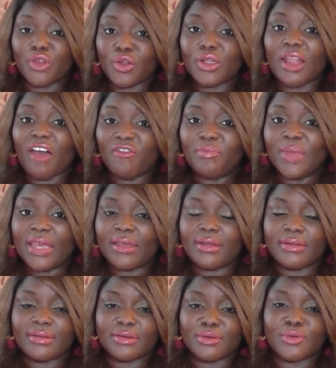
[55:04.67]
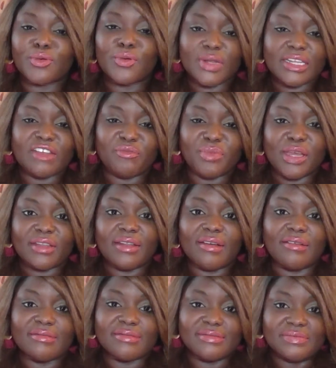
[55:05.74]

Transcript: love me or leave me alone.